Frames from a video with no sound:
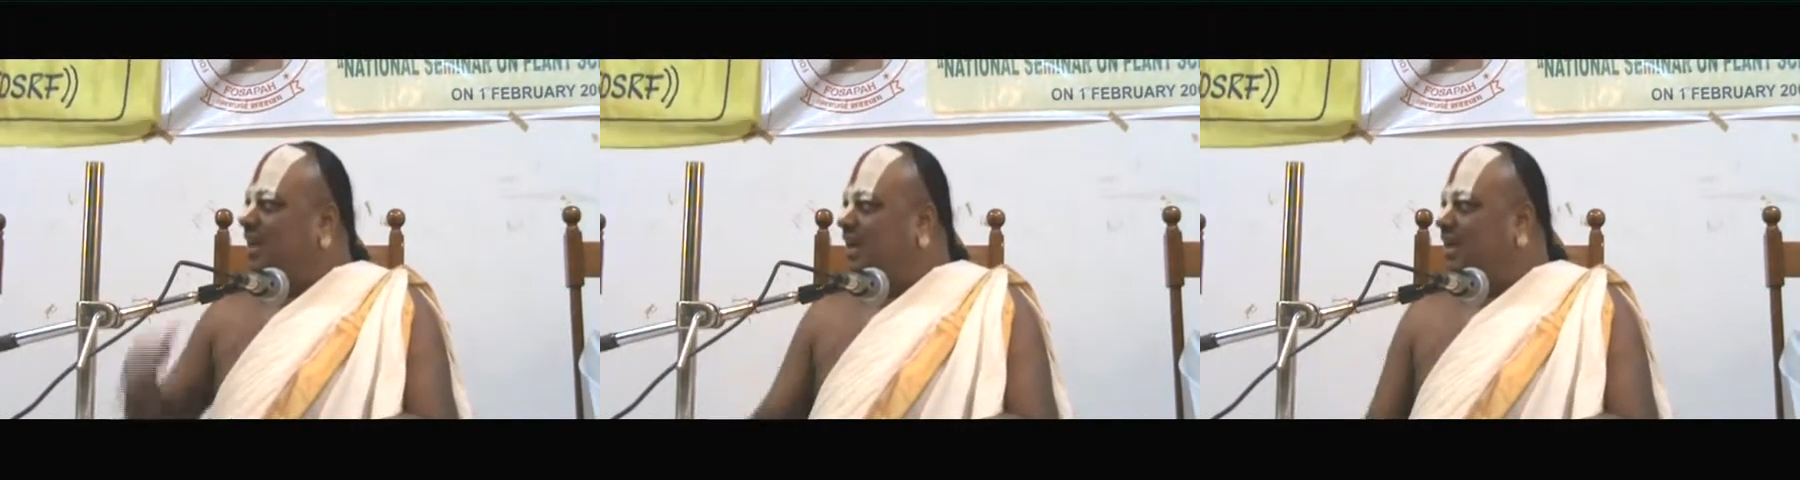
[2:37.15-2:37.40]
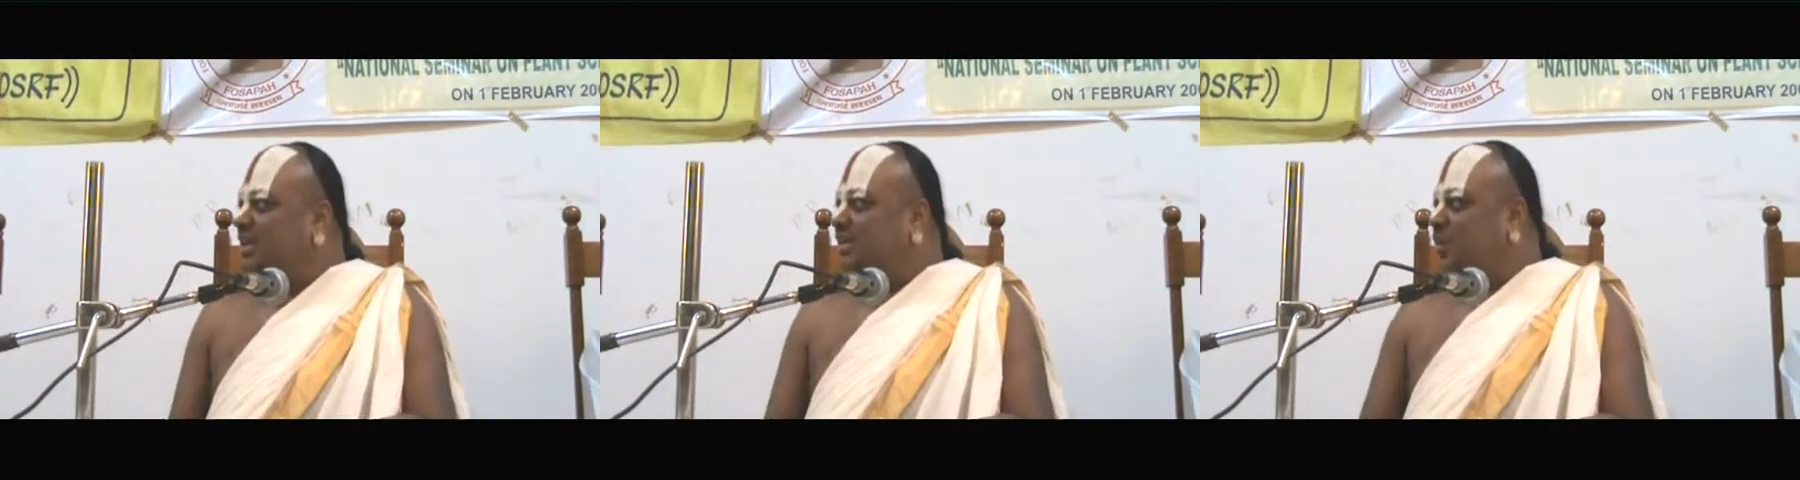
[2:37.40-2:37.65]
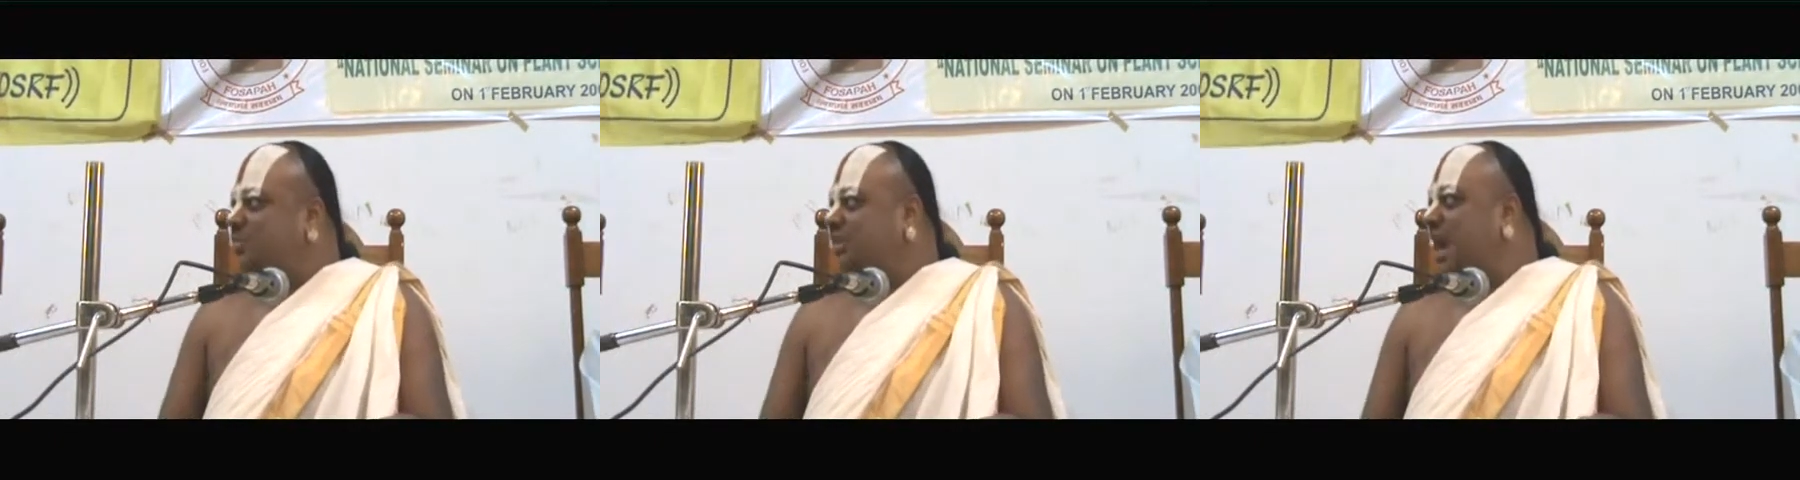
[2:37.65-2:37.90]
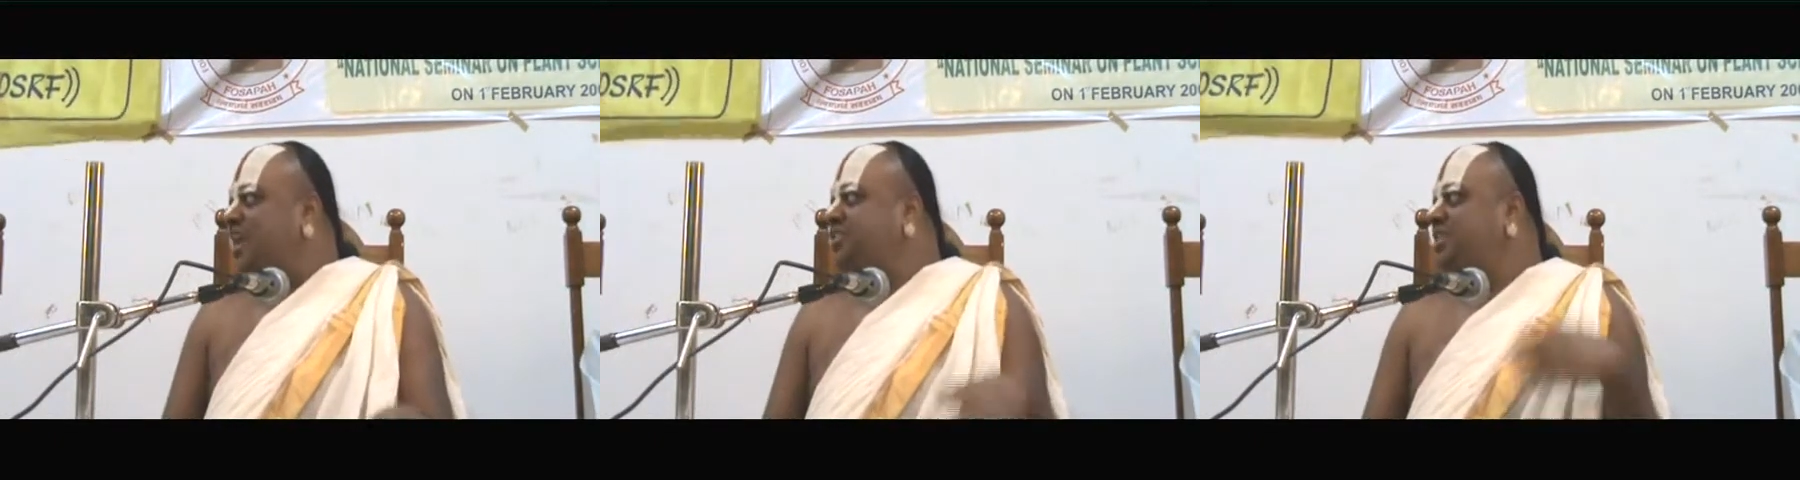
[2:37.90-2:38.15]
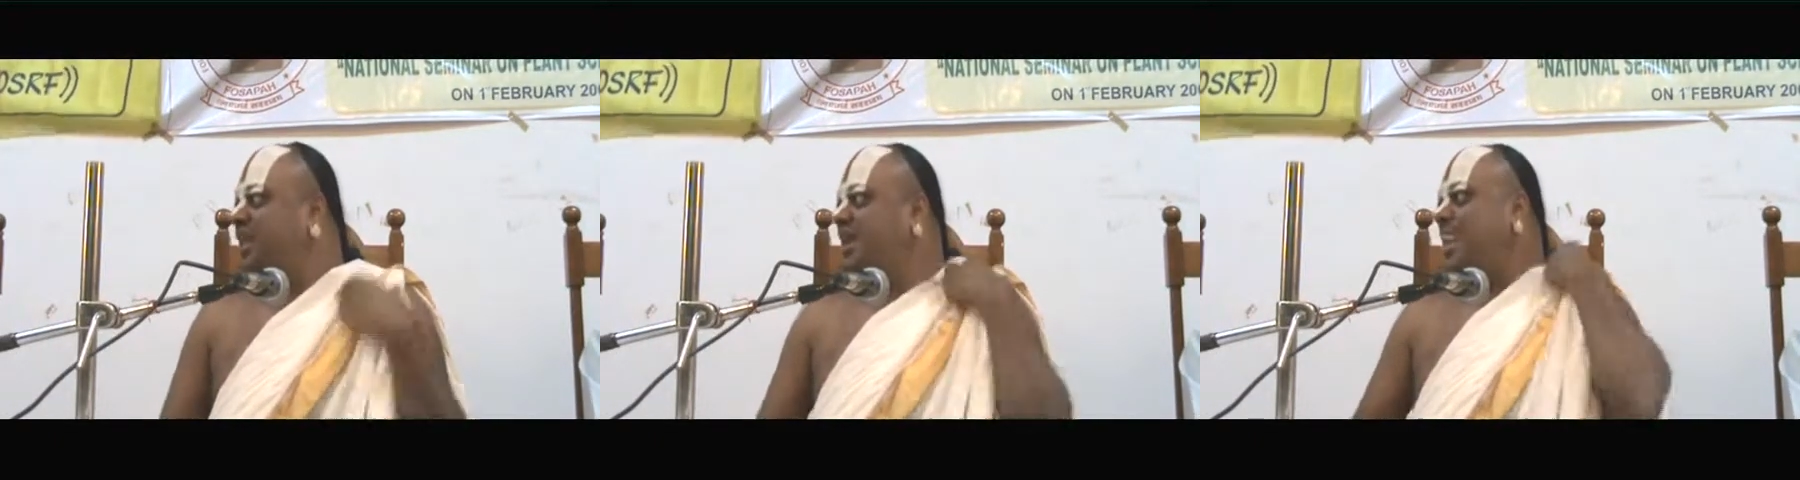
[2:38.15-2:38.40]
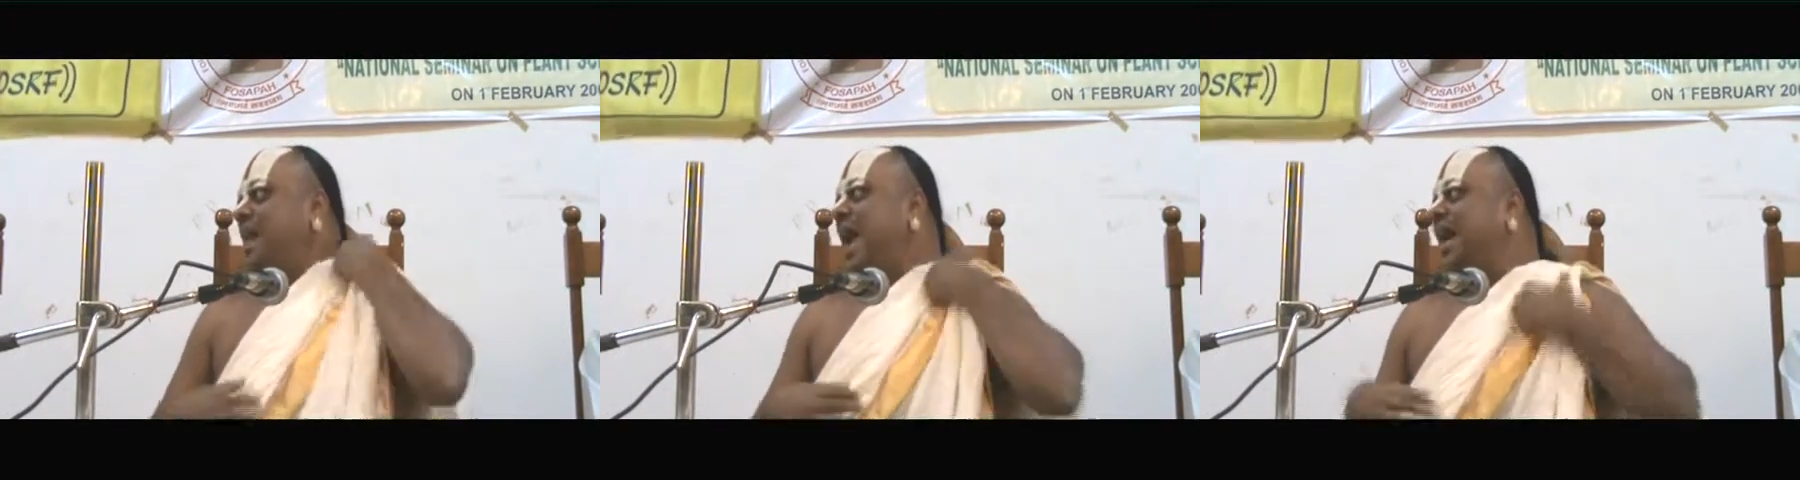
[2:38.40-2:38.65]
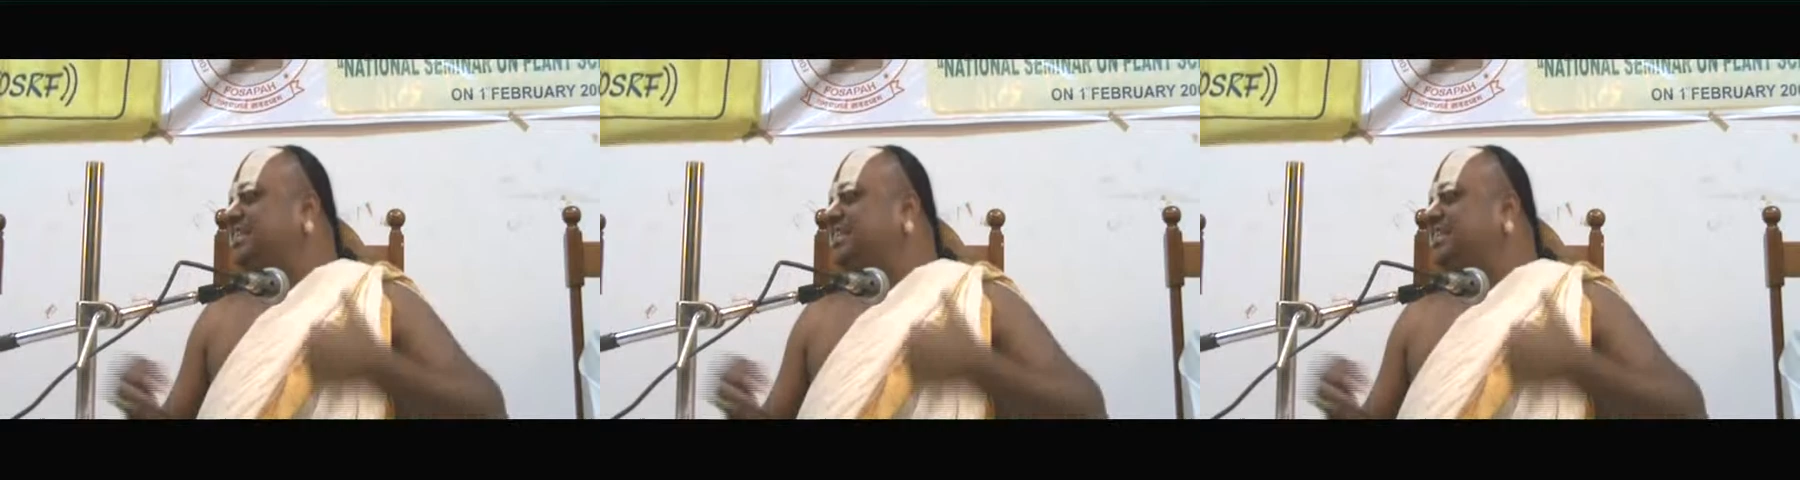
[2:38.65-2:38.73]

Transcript: uh, substantial